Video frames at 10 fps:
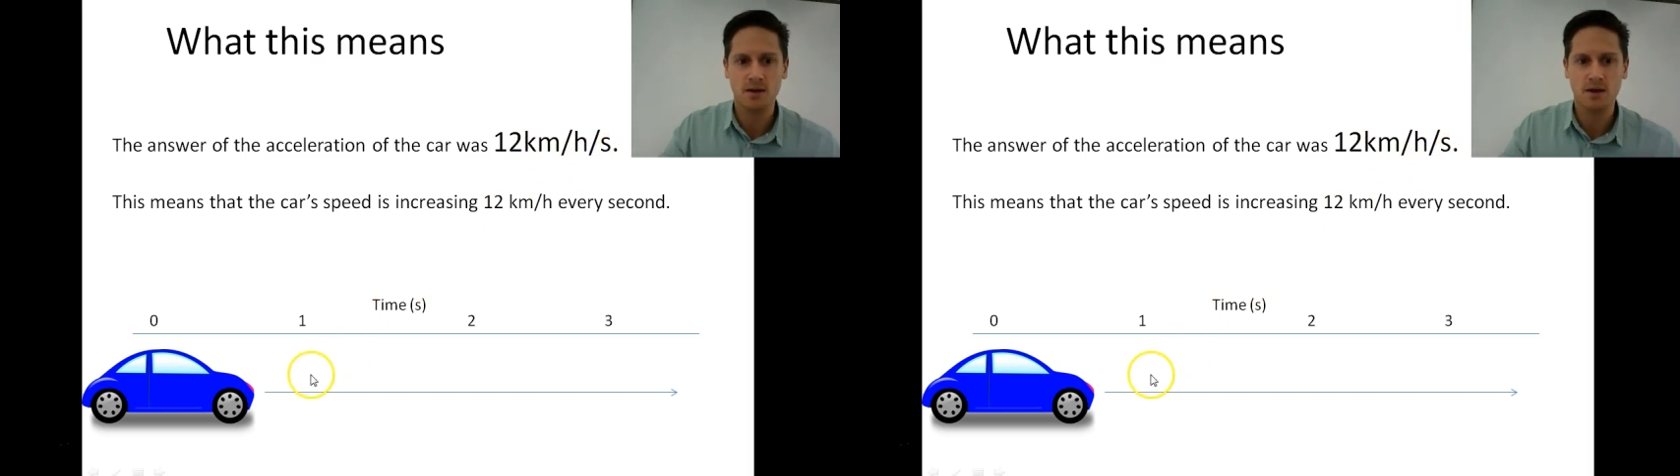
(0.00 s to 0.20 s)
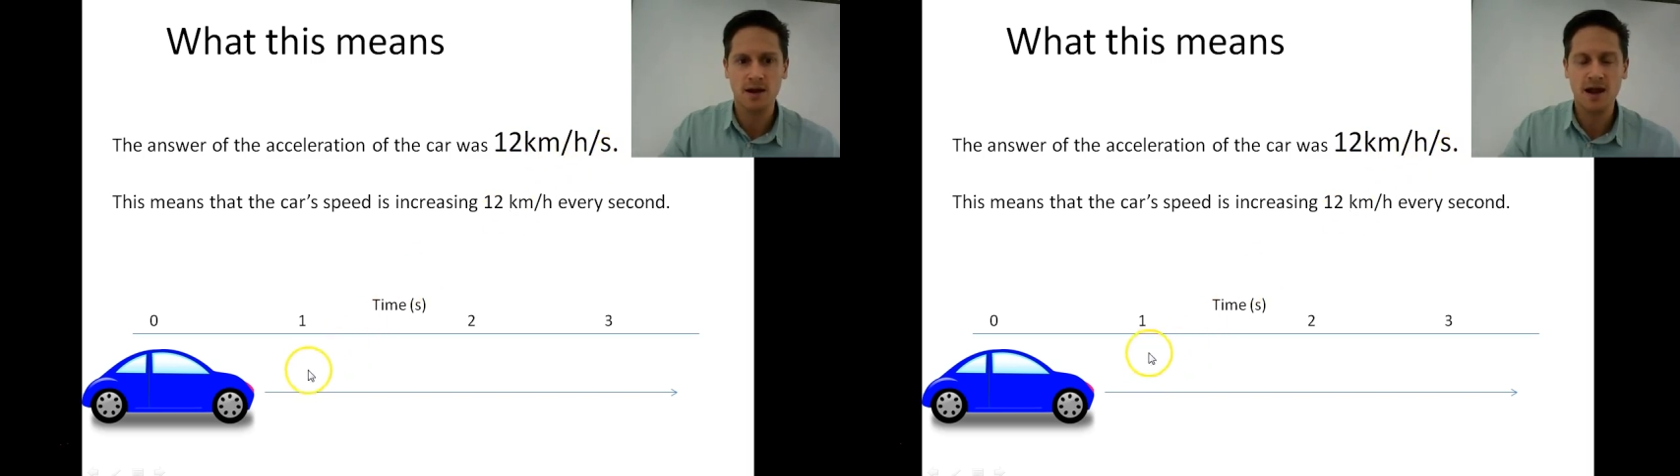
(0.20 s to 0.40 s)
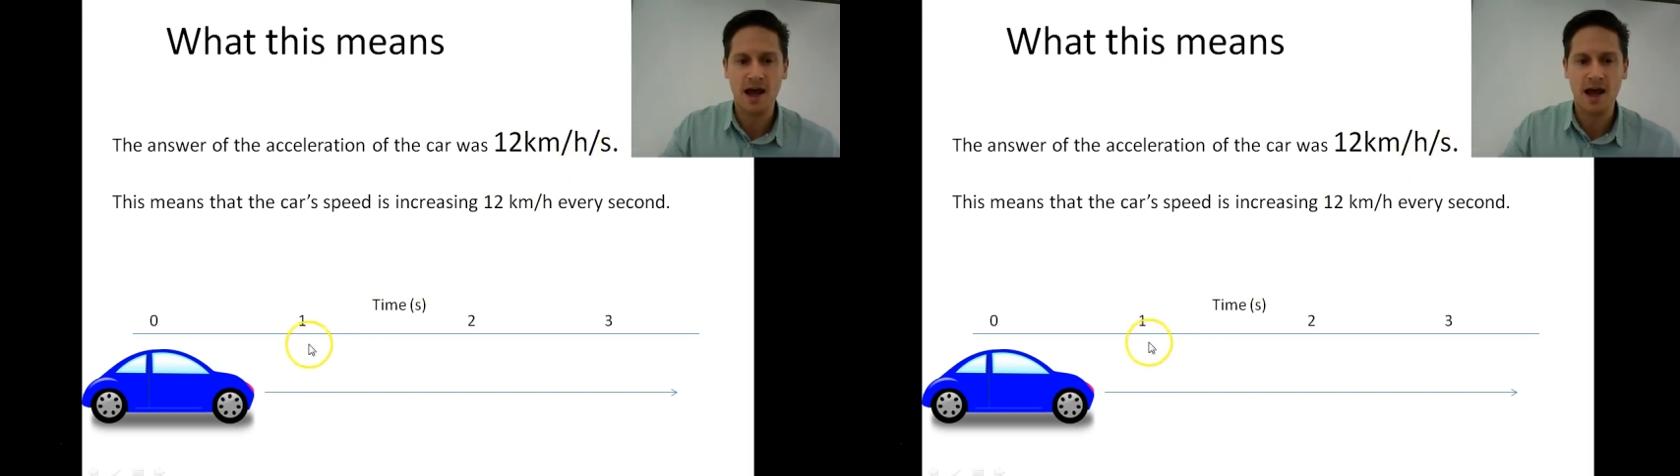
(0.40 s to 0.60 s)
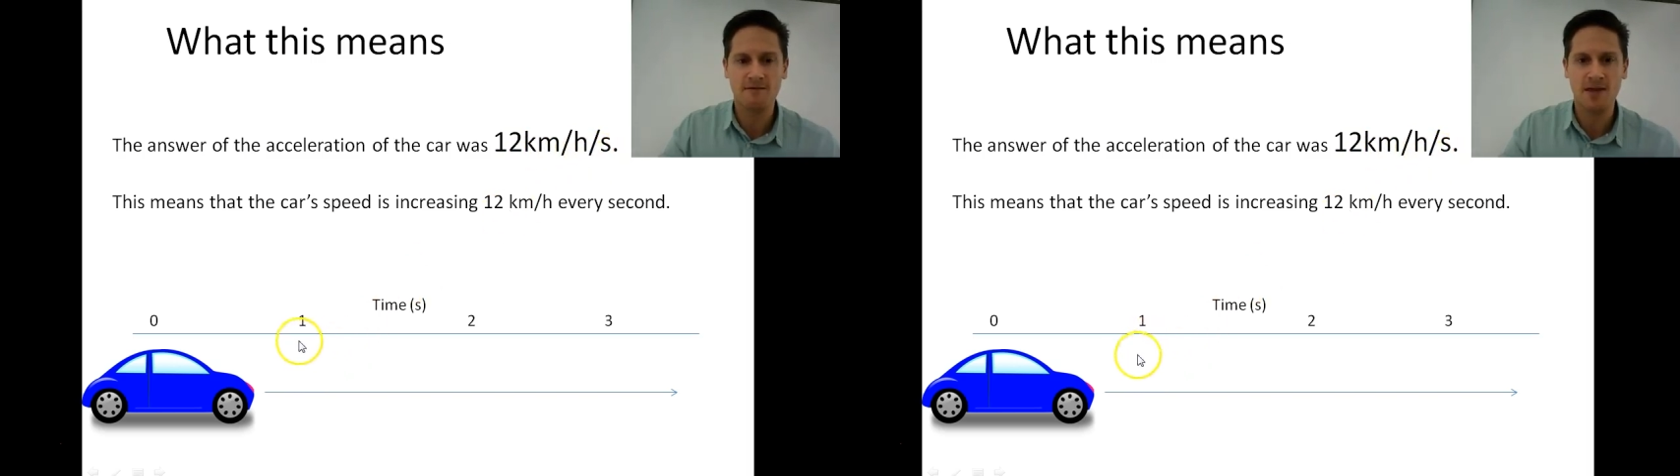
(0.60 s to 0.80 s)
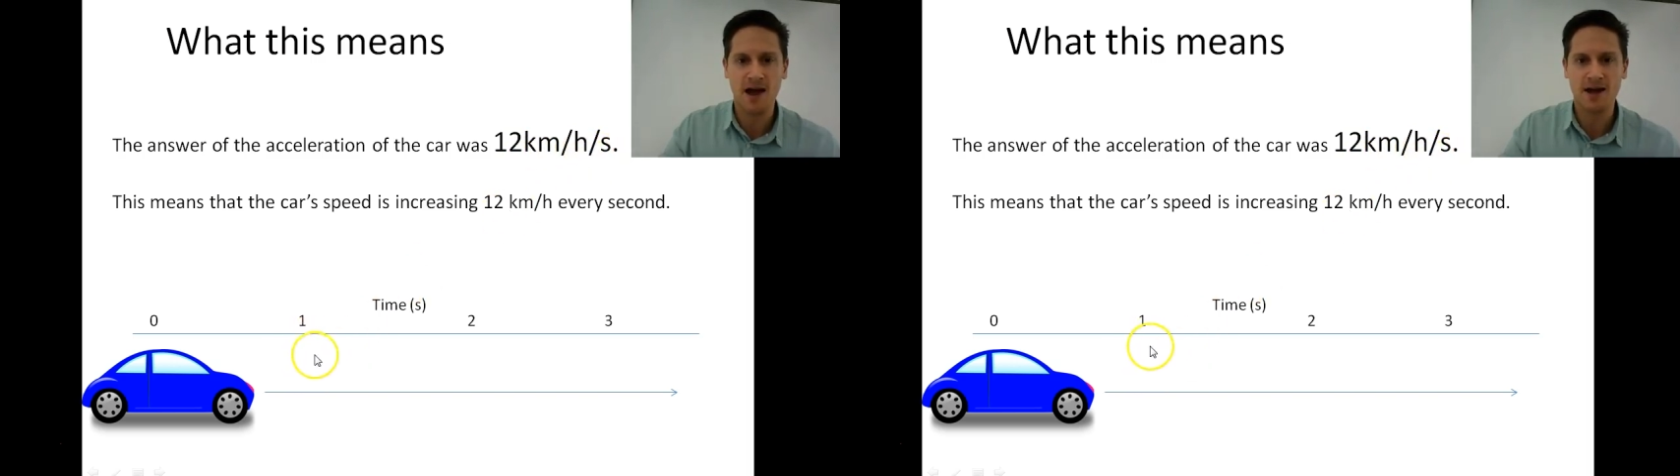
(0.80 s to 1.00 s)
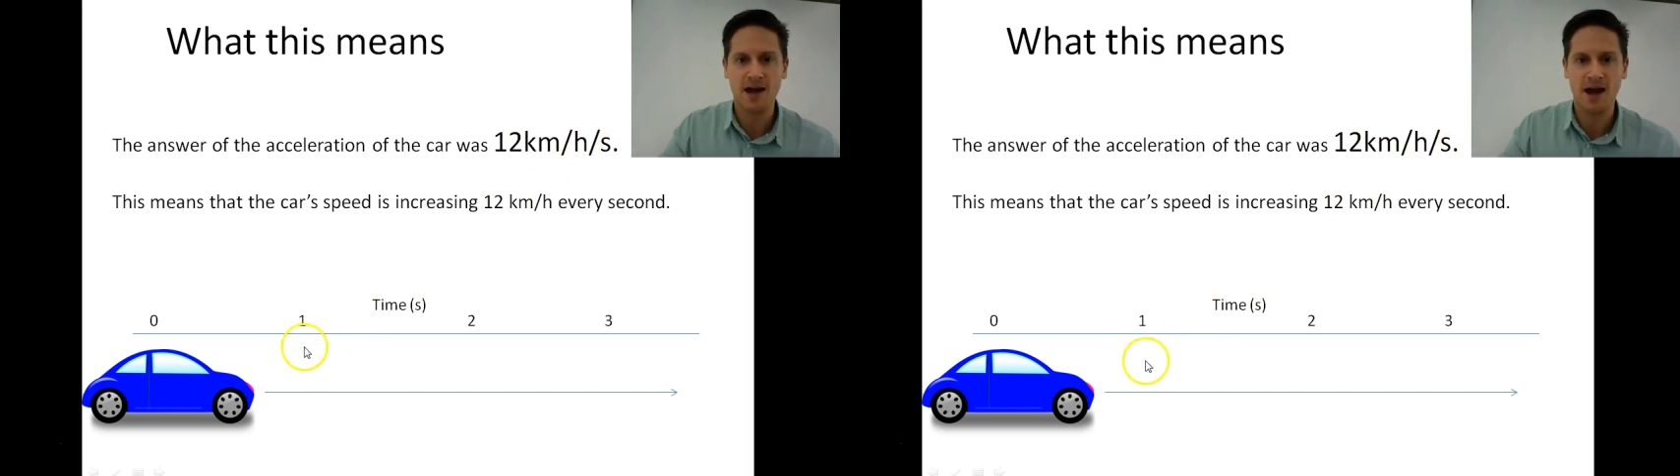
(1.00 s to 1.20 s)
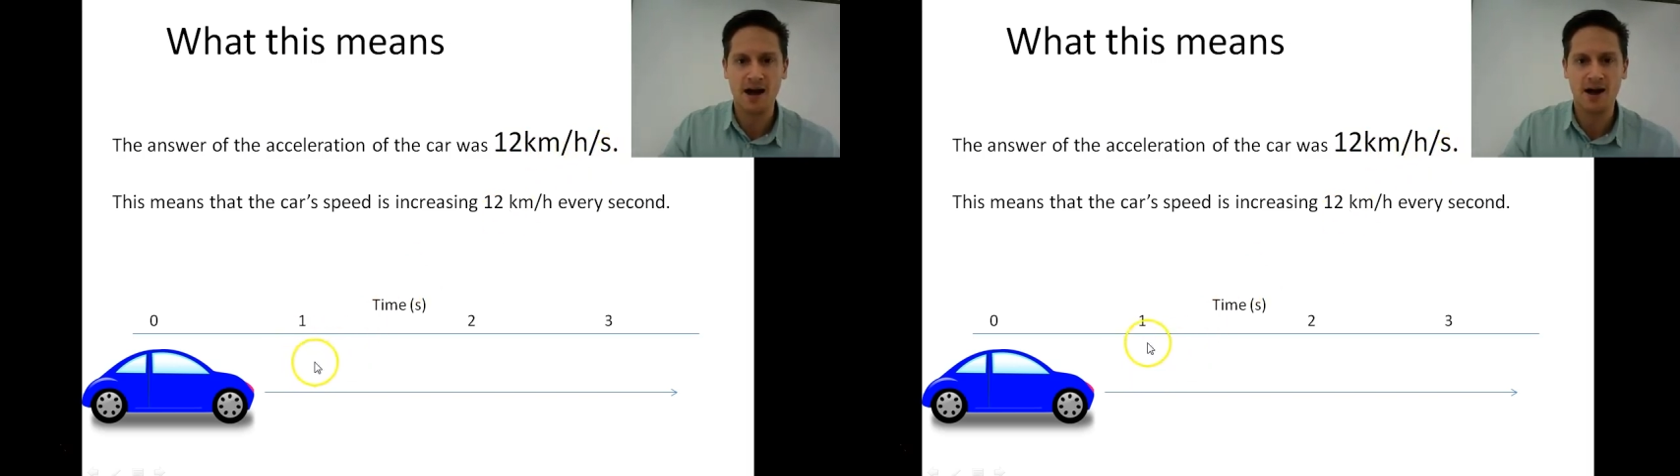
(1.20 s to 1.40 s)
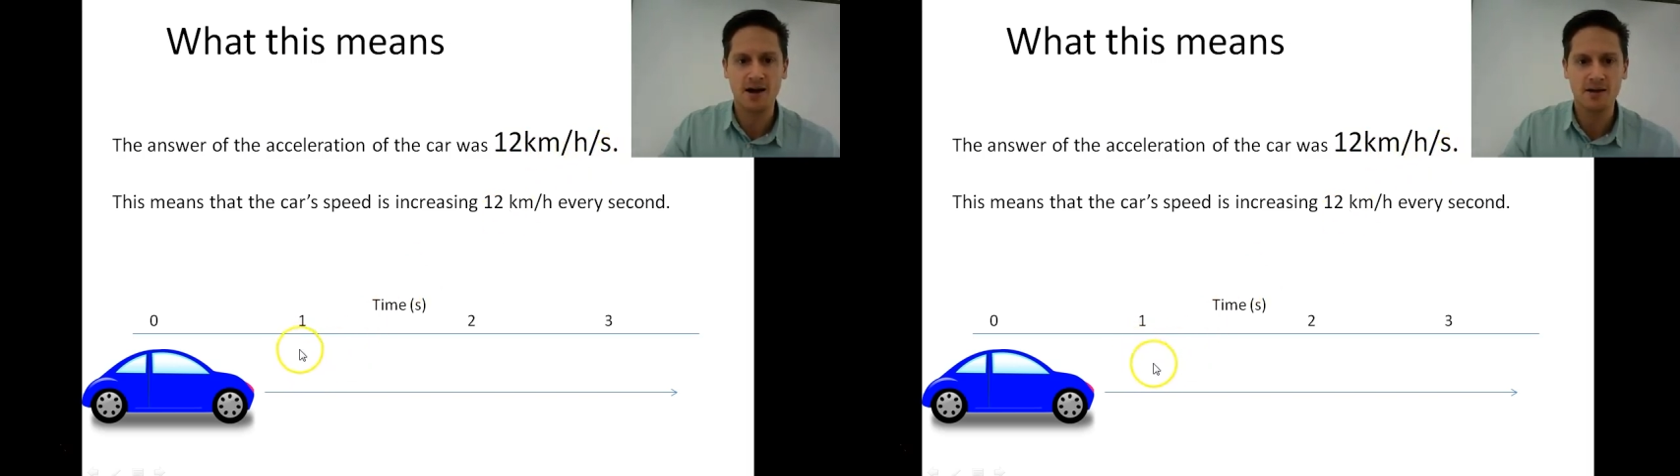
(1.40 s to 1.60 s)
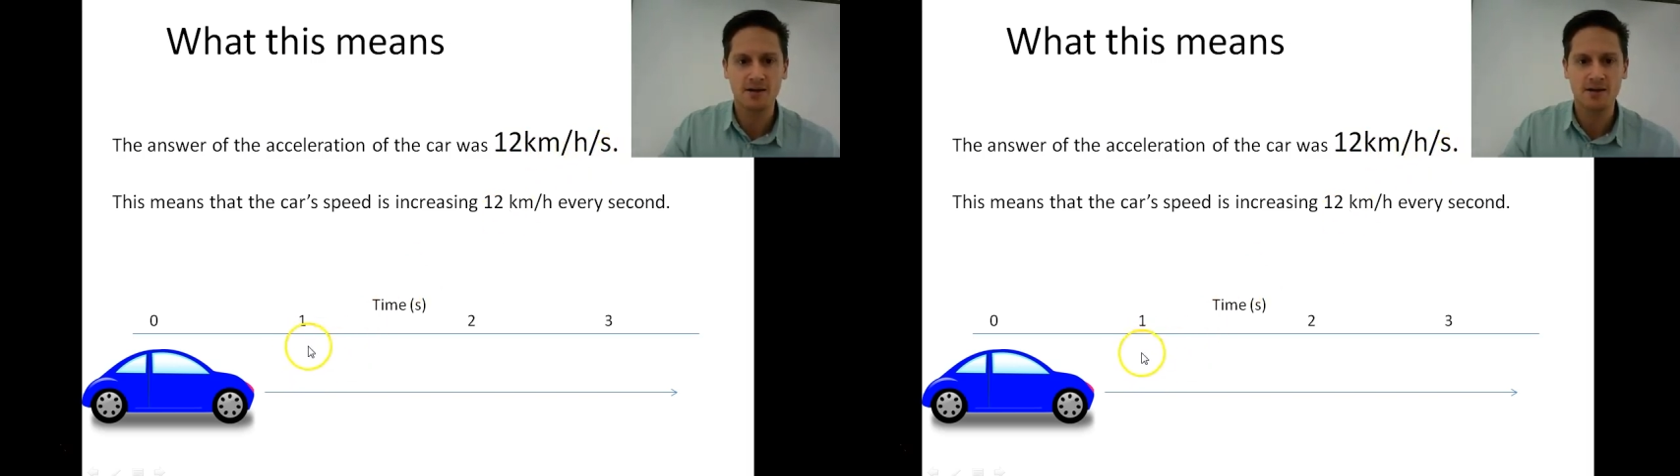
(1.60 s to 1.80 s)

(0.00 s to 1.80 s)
you're going to have that car